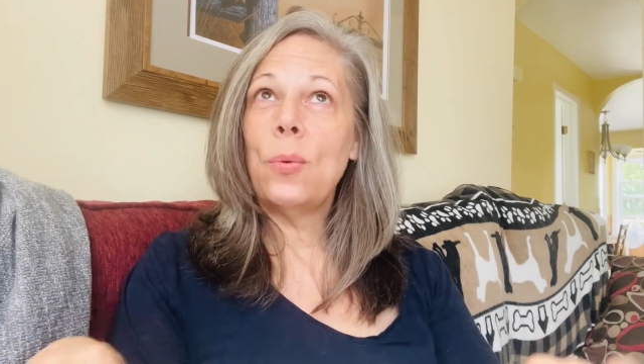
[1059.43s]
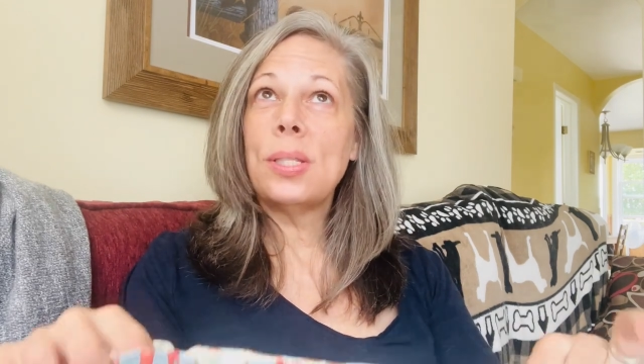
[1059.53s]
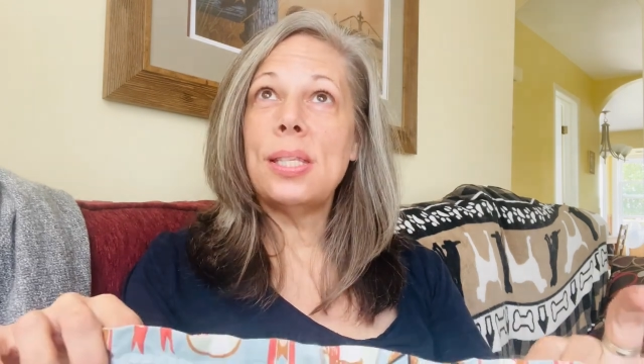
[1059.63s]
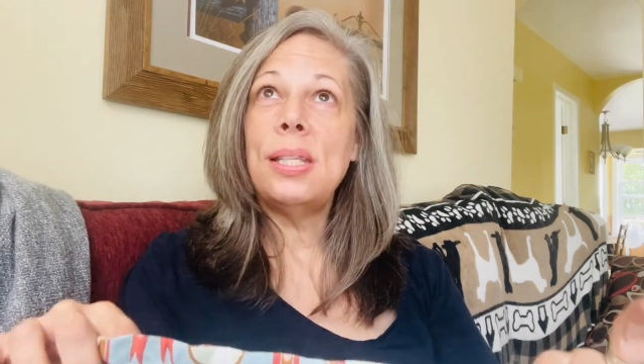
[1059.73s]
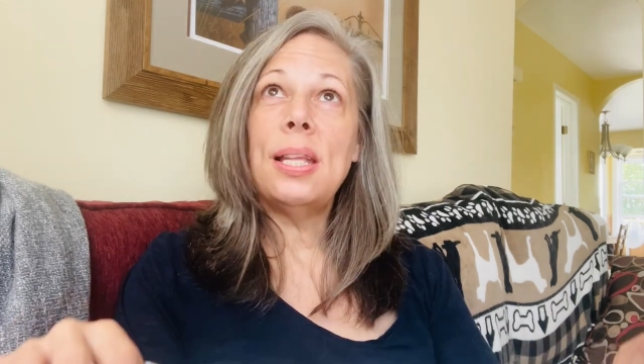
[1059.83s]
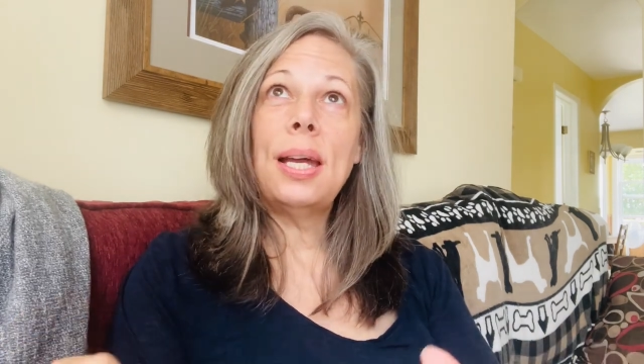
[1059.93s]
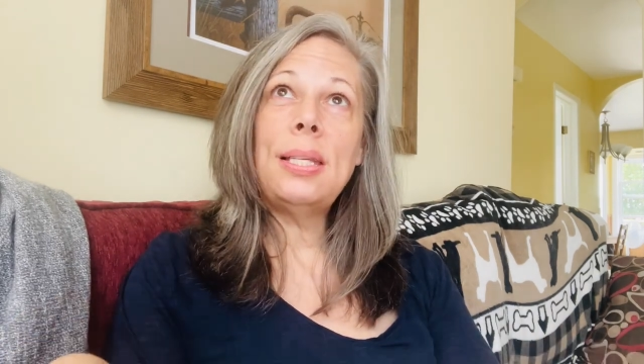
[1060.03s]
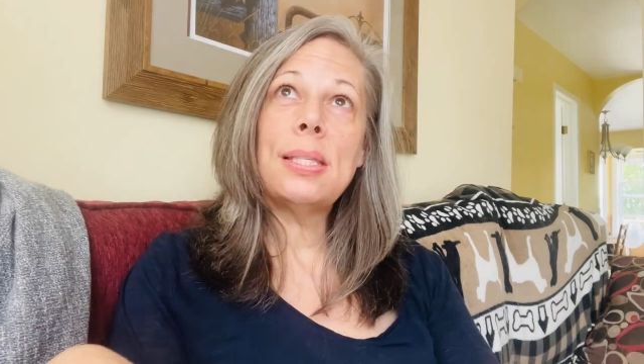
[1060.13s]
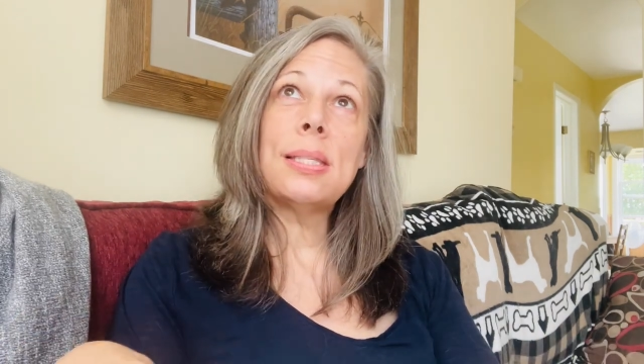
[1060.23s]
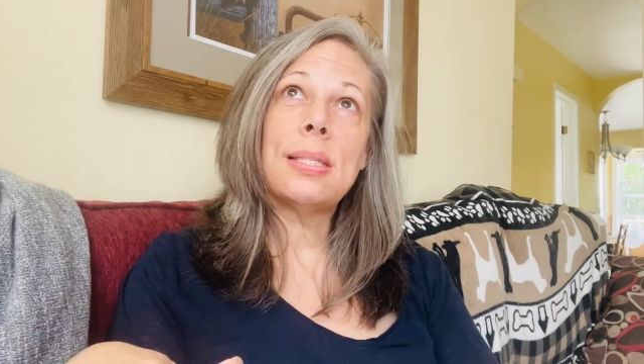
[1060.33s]
was
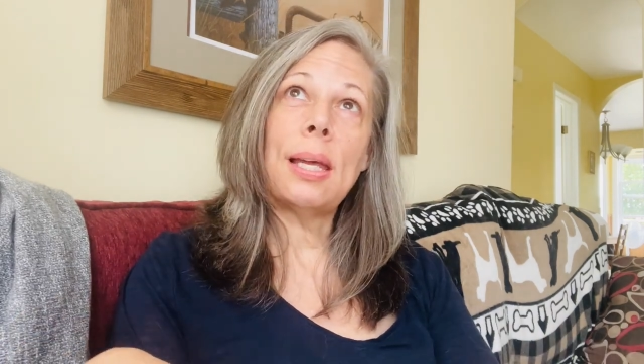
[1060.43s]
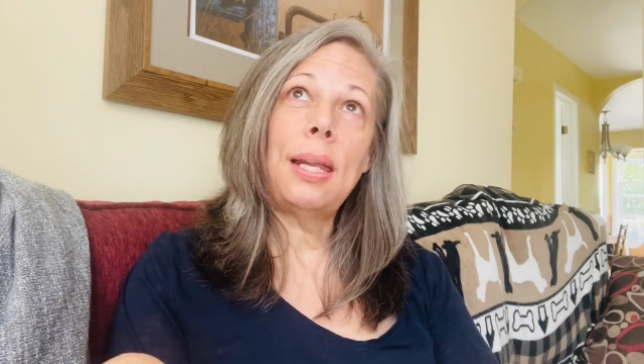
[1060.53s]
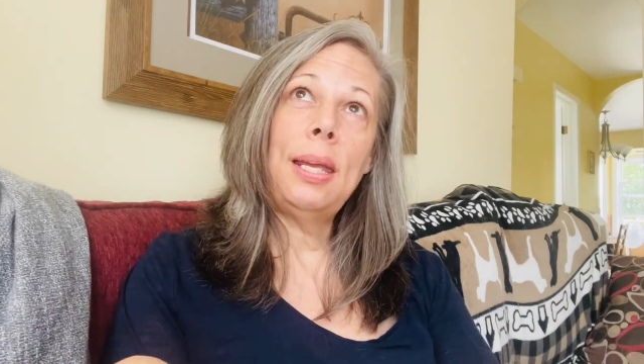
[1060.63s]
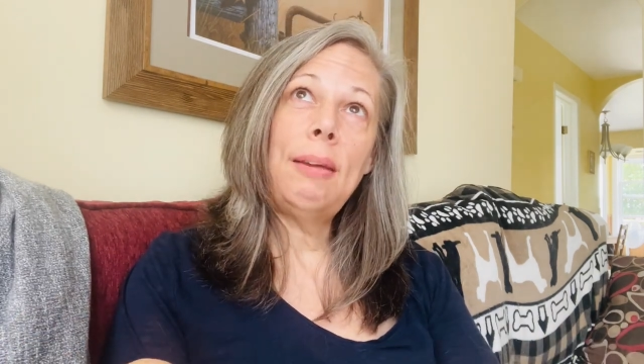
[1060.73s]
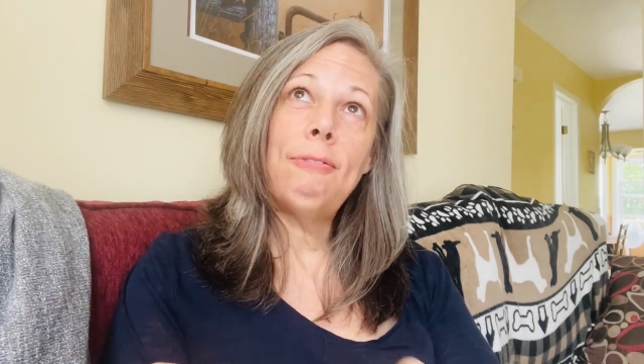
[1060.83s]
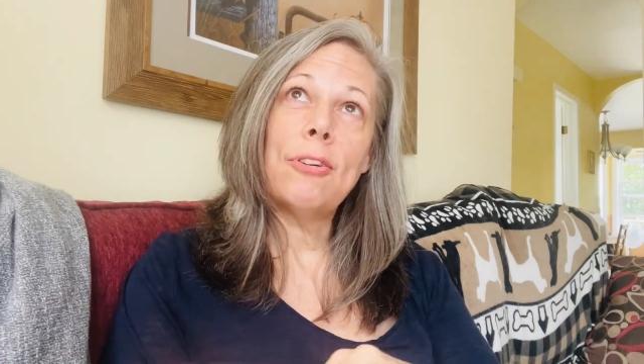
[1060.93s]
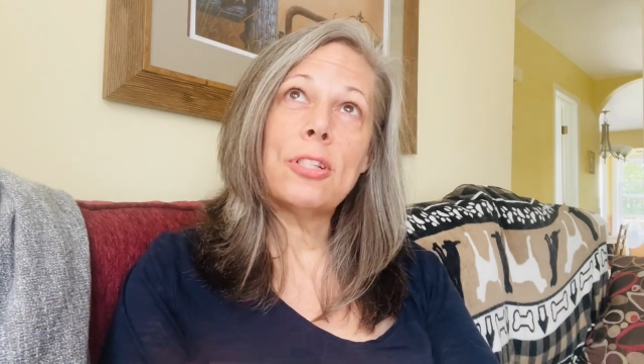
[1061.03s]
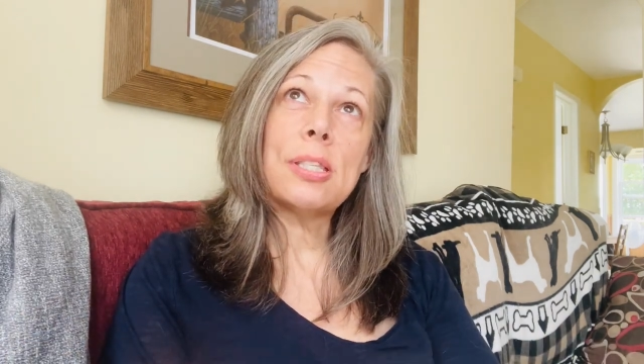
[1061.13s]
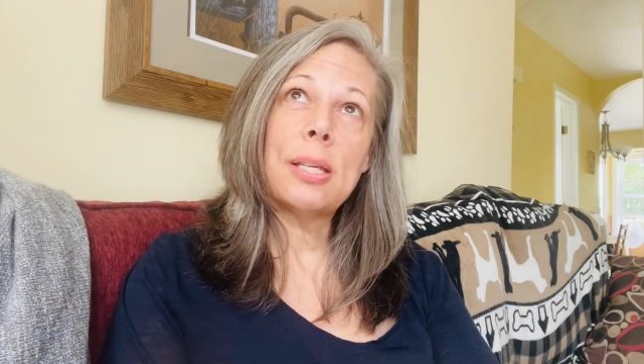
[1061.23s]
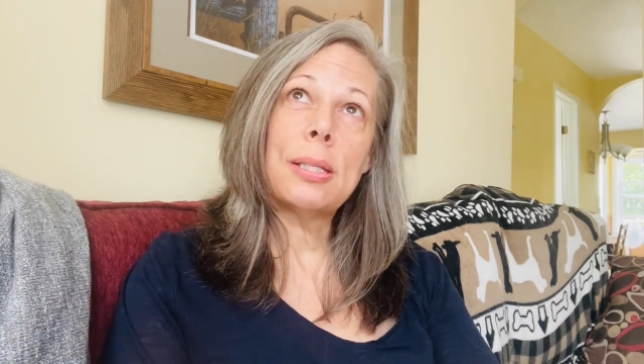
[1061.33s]
nice and sunny
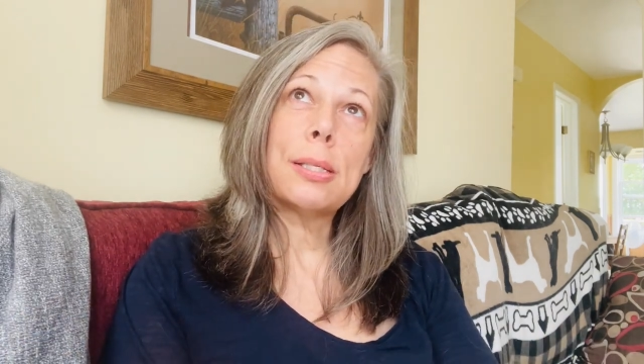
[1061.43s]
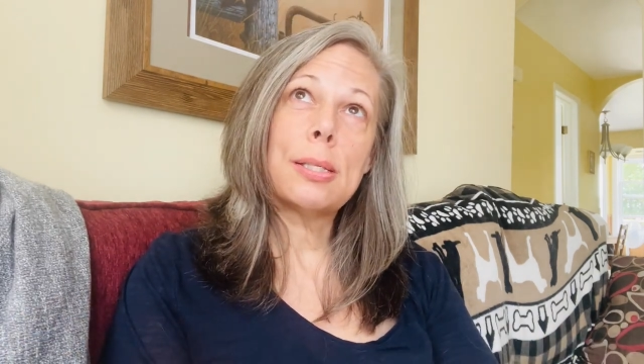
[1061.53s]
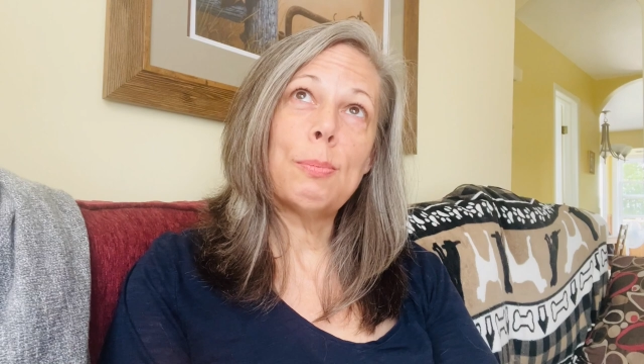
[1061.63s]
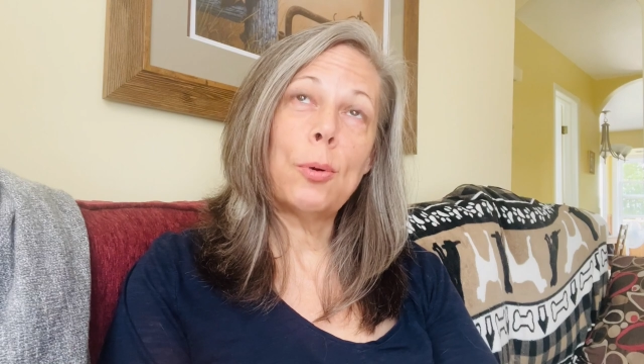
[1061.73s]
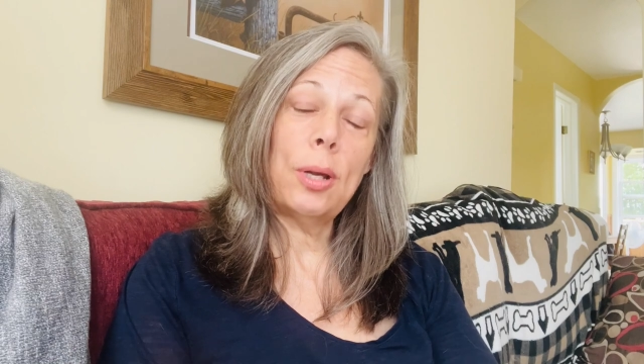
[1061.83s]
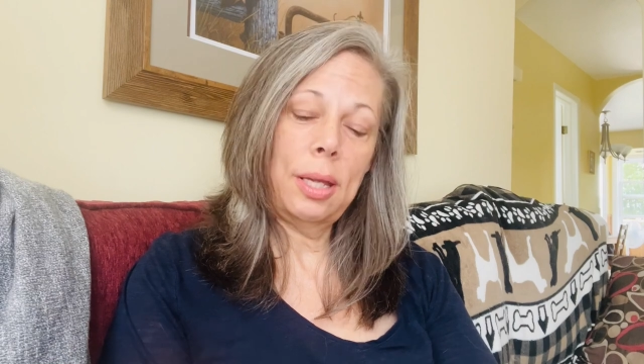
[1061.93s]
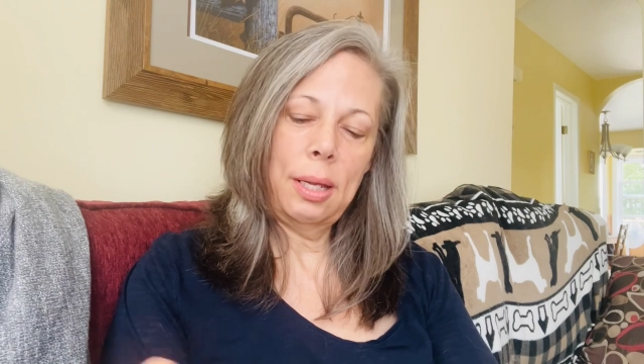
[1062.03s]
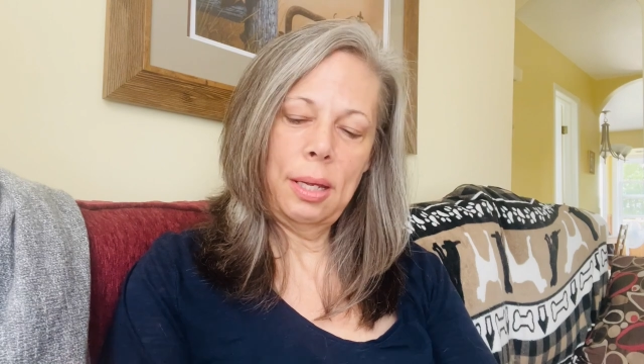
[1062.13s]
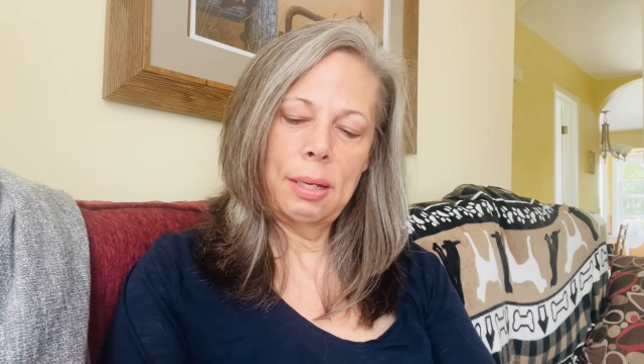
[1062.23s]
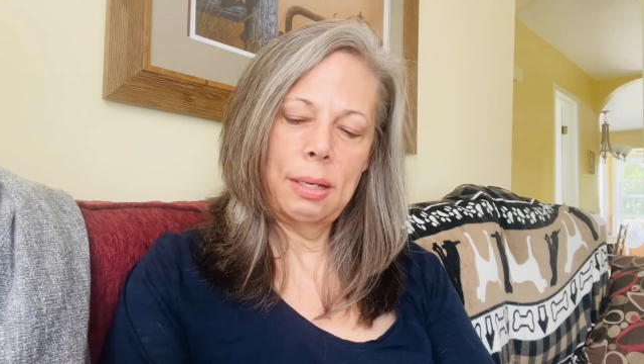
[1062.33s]
first thing this morning